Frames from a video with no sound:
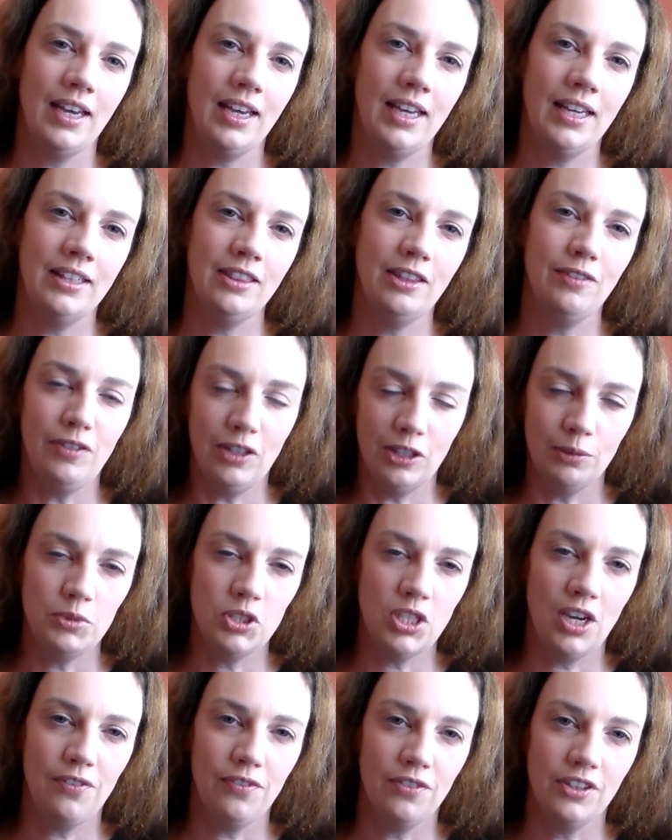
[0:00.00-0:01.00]
and the Philip
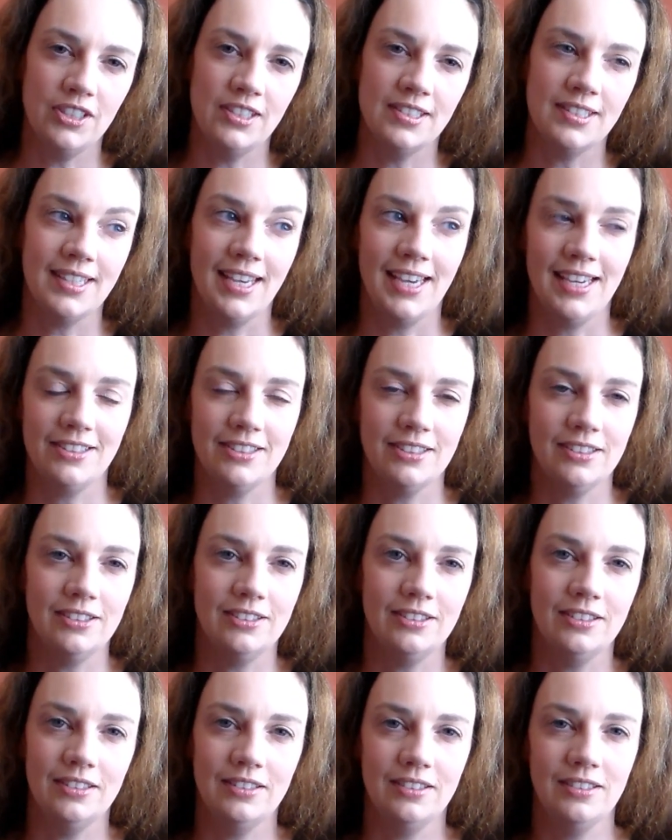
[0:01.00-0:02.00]
Jeffries
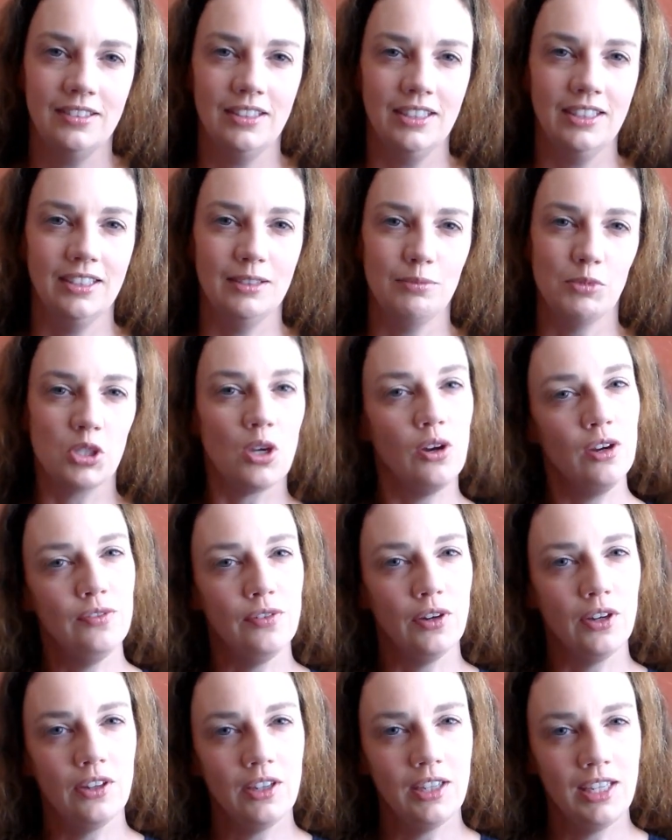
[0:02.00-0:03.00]
kettle. And I'm sorry
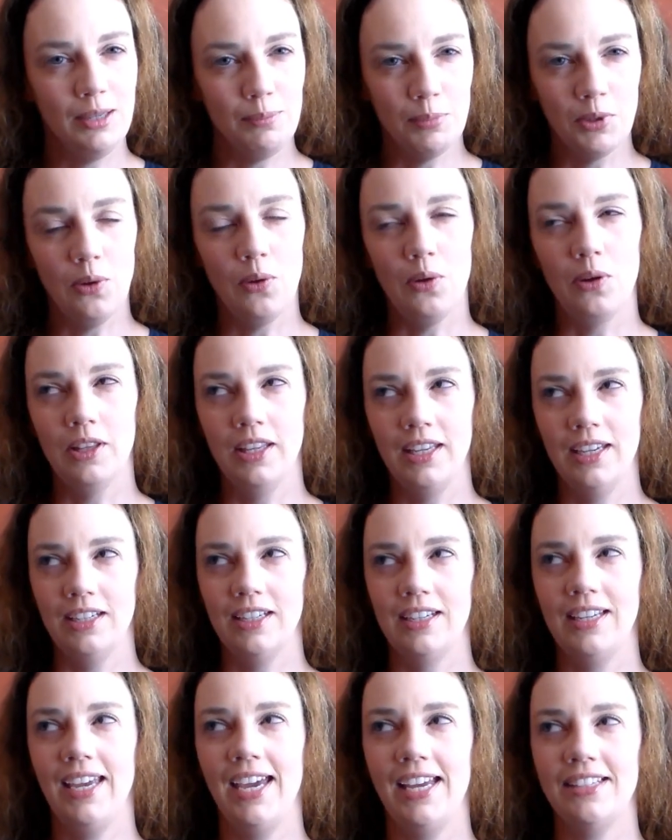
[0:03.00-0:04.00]
for keep calling it
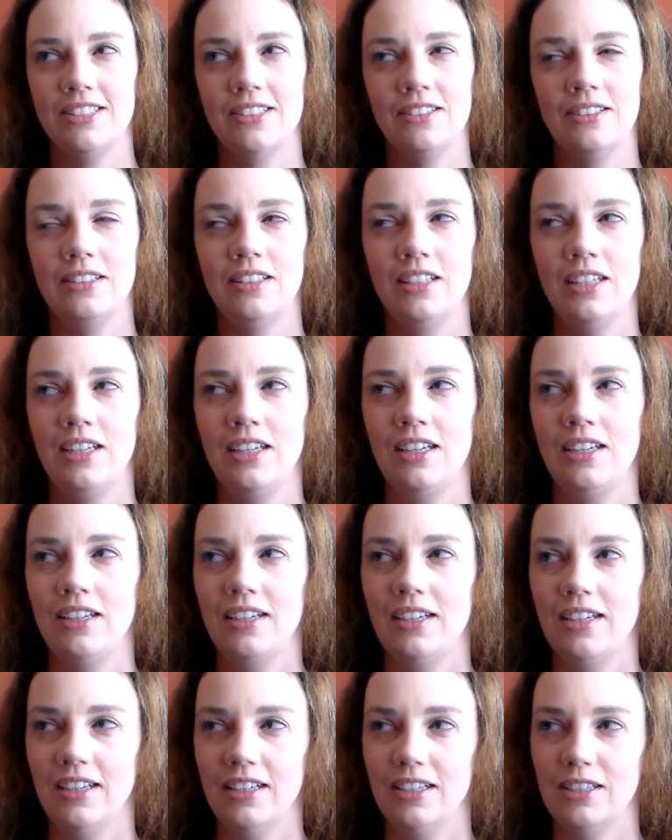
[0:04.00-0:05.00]
a kettle,
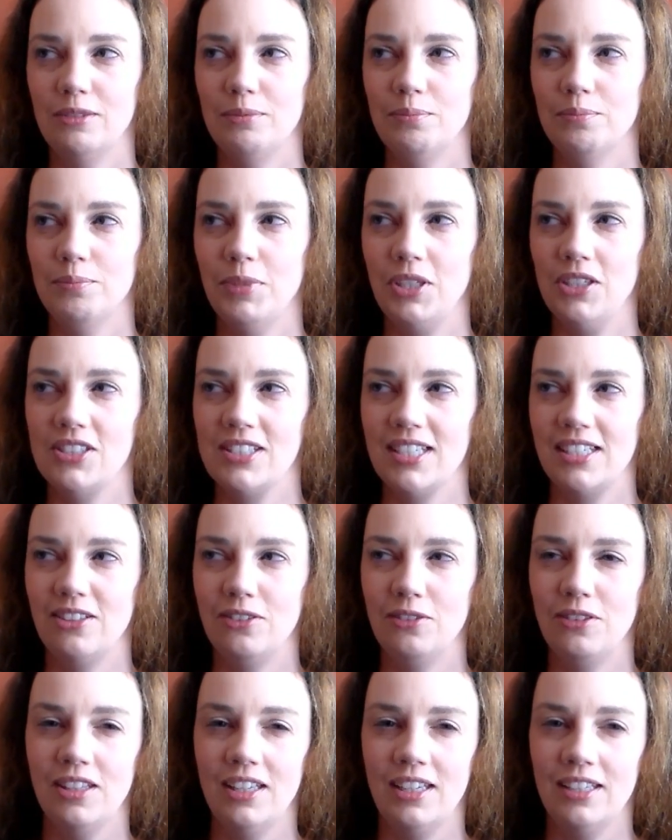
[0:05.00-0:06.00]
because I
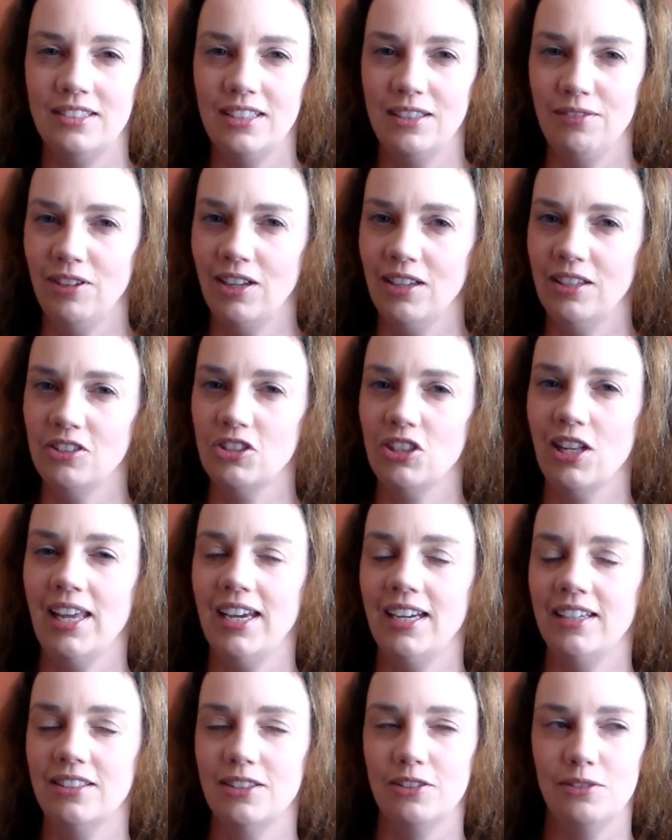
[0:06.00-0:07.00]
don't think David Lynch
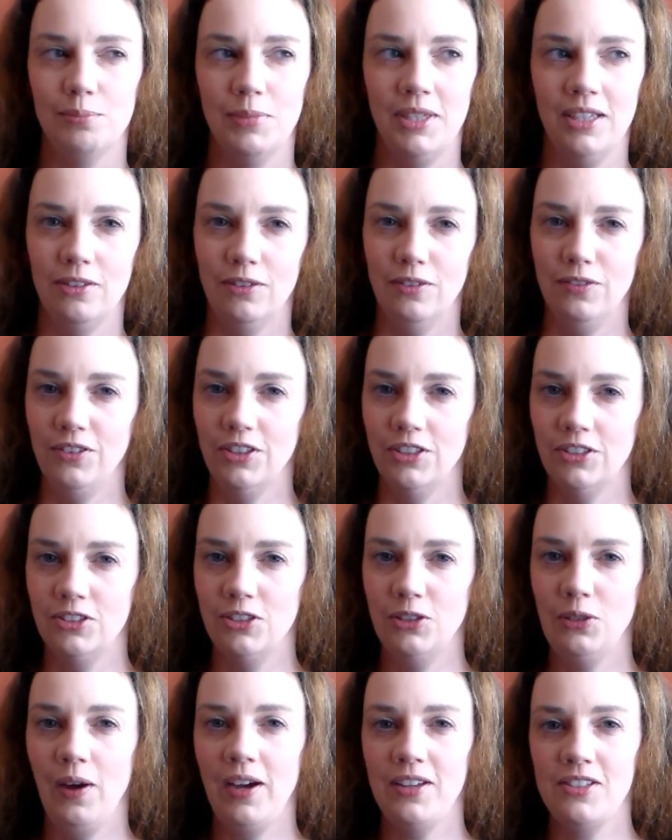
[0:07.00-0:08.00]
liked it being referred
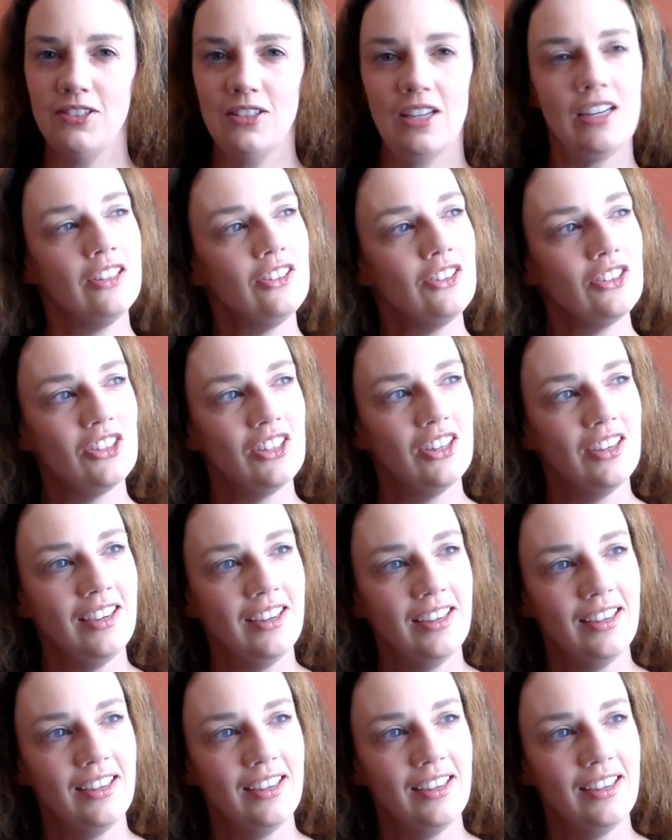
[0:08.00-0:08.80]
to as such.